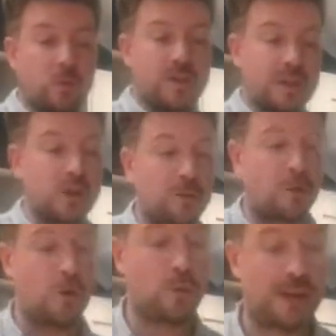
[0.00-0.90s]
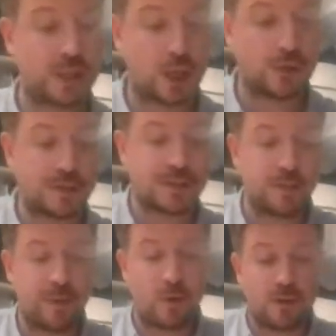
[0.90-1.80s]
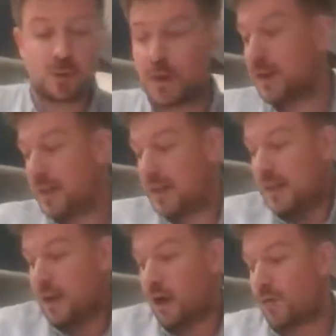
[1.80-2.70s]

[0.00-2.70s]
With a tomahawk, when it's closer to the bone as well, it